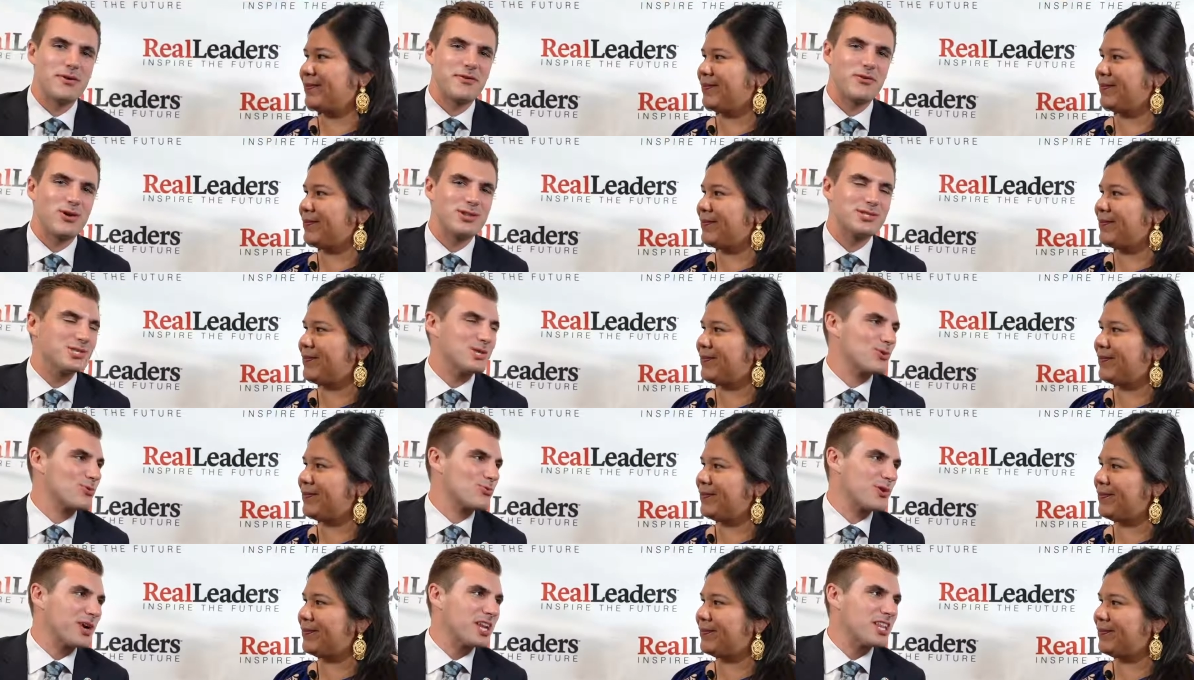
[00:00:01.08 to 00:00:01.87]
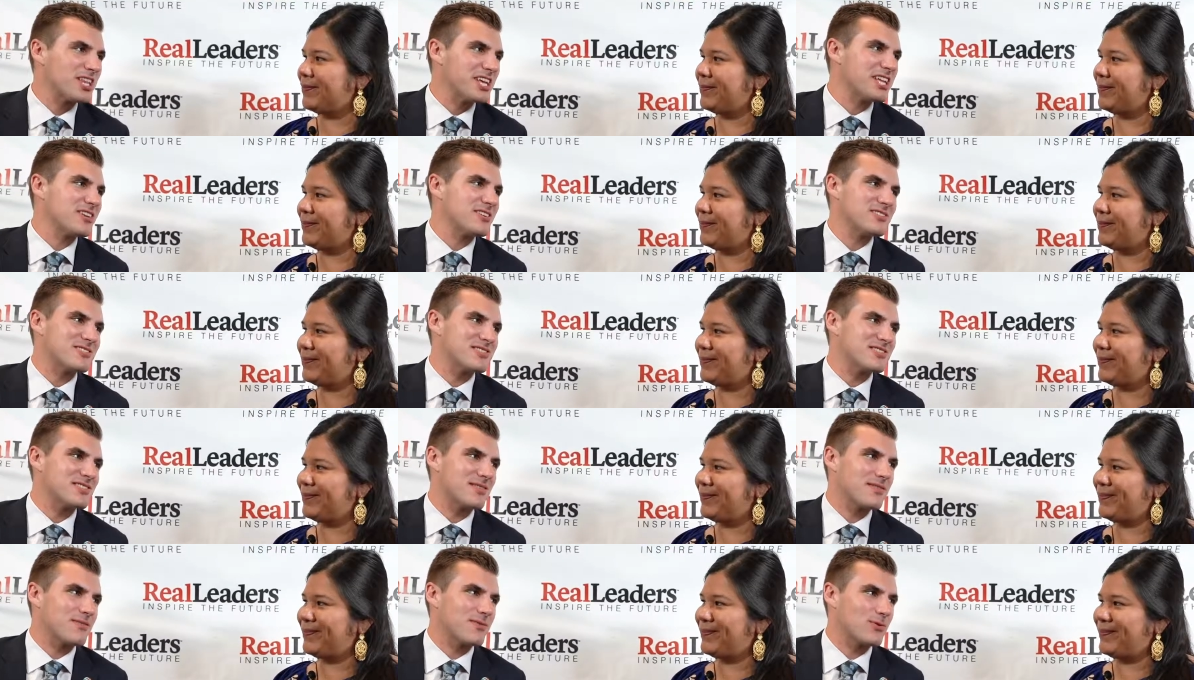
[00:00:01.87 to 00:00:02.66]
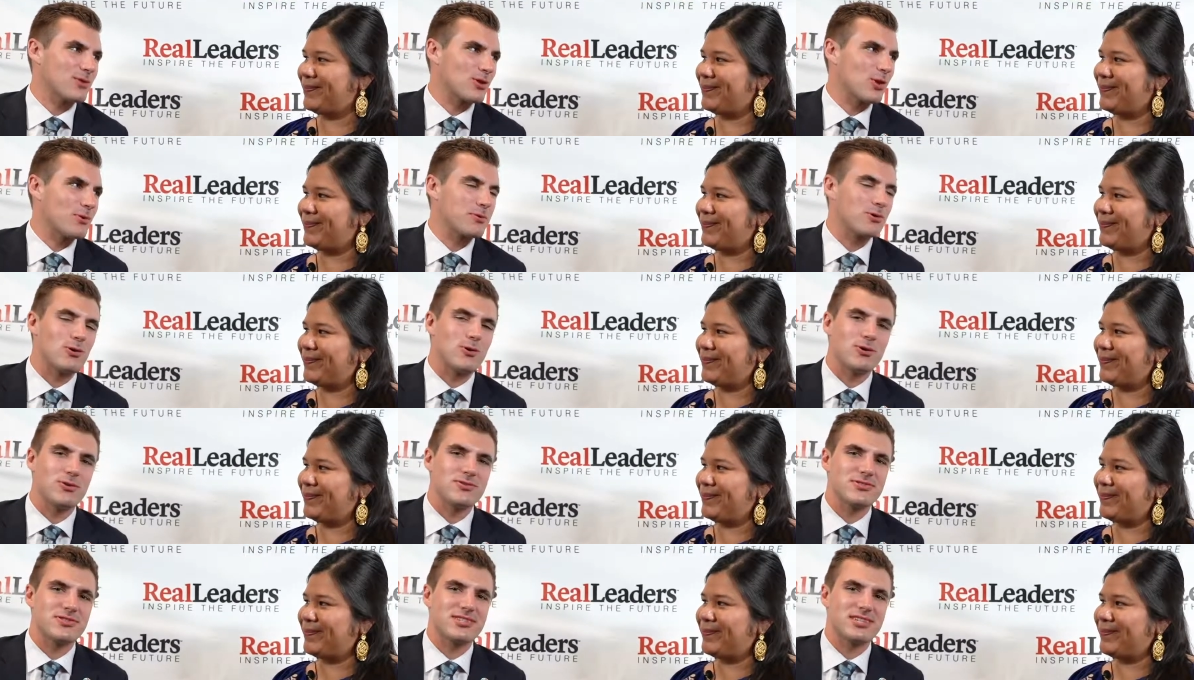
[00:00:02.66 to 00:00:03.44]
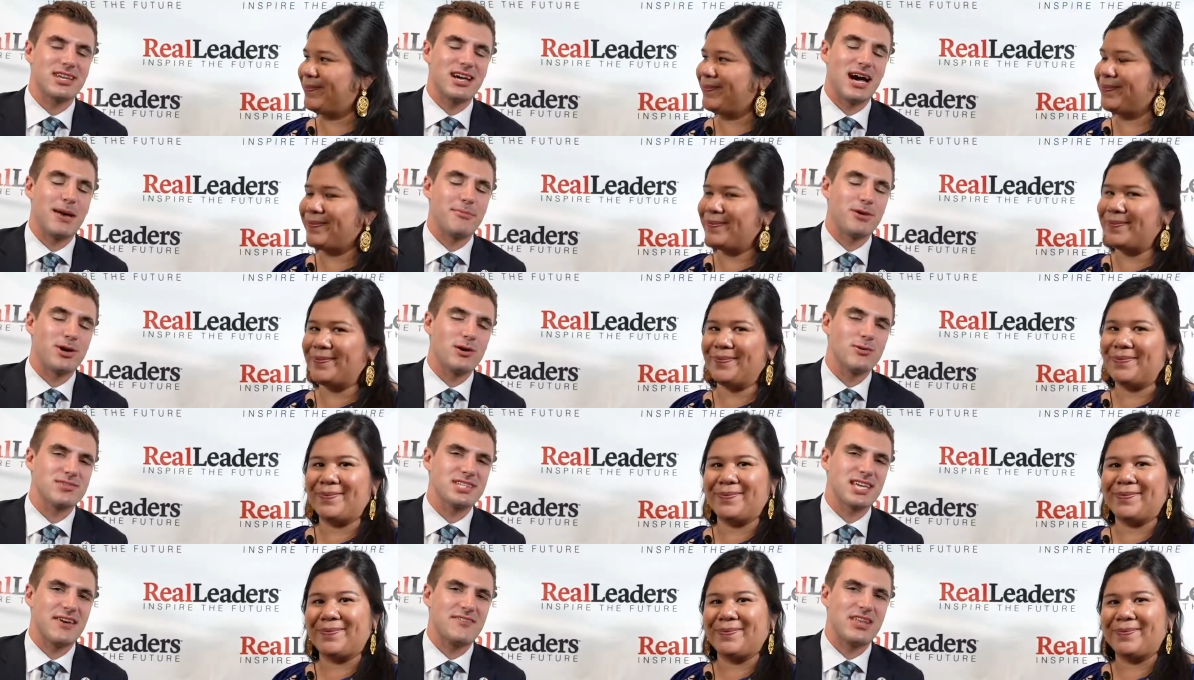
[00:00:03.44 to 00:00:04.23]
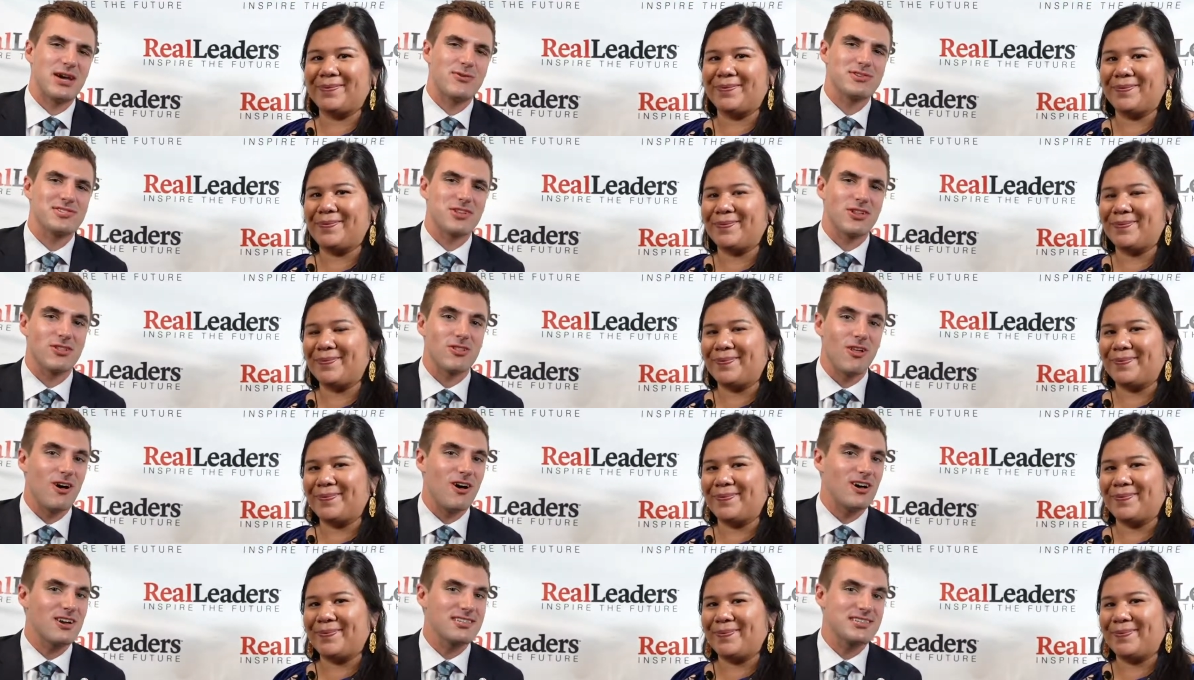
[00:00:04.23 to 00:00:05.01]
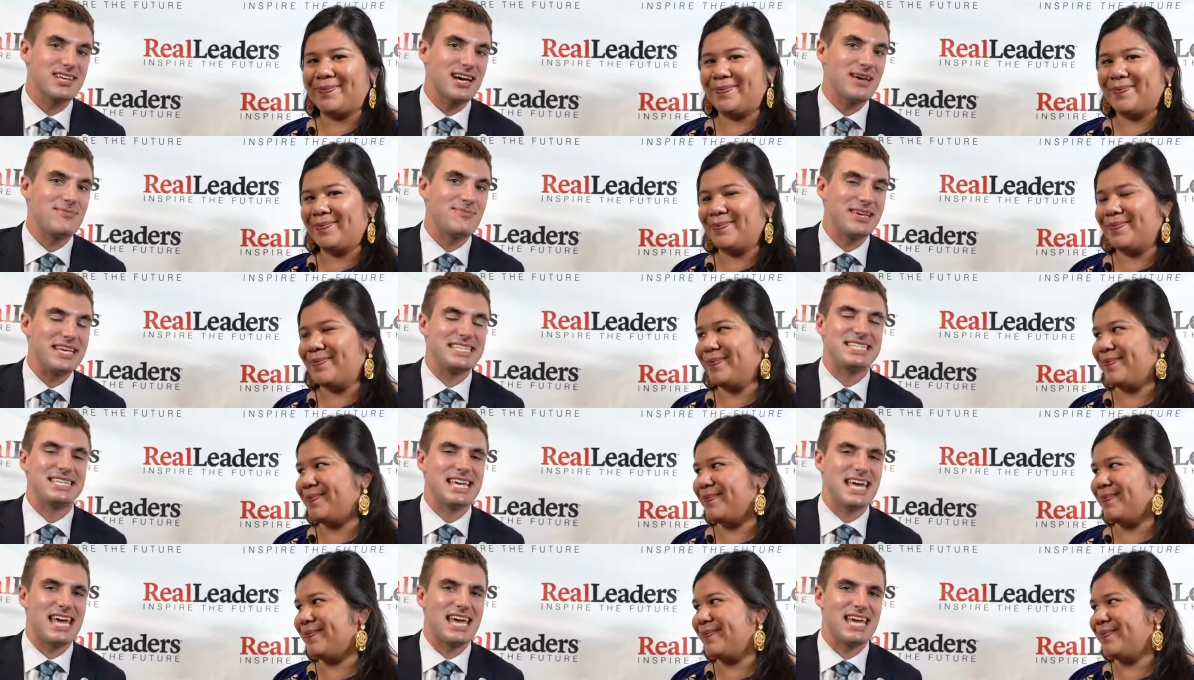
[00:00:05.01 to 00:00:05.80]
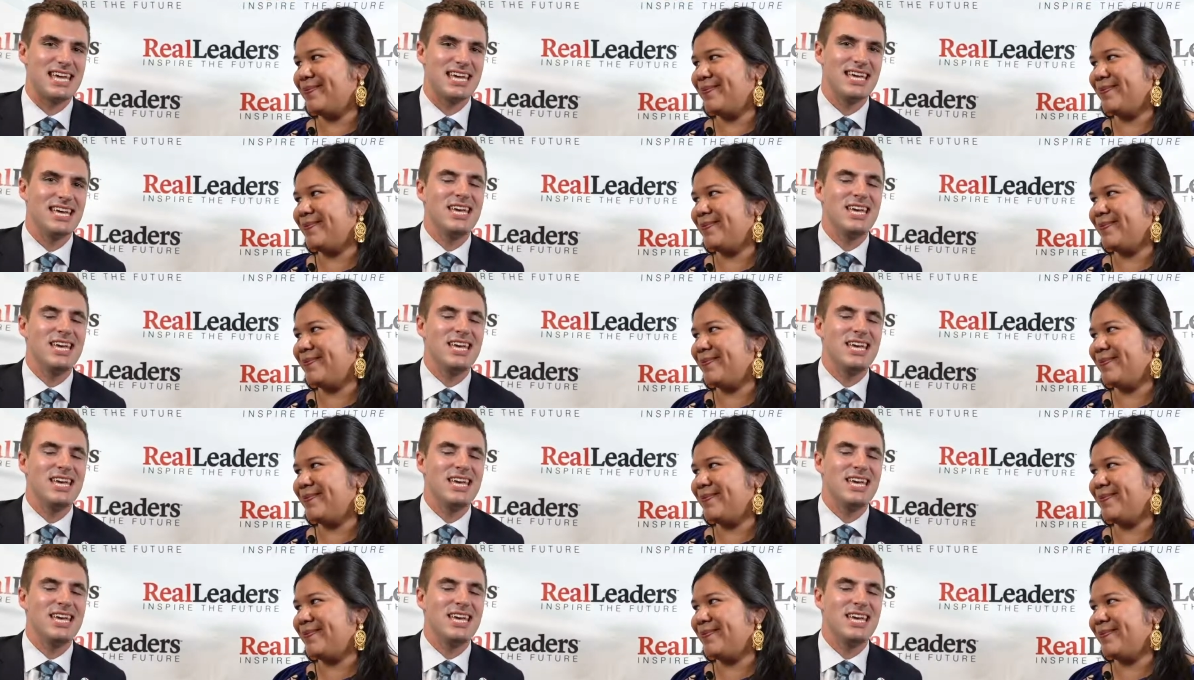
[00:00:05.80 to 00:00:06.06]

Speaker 1: everyone to Real Leaders for the Global Goals. I'm your host Kevin Edwards. Alongside me today,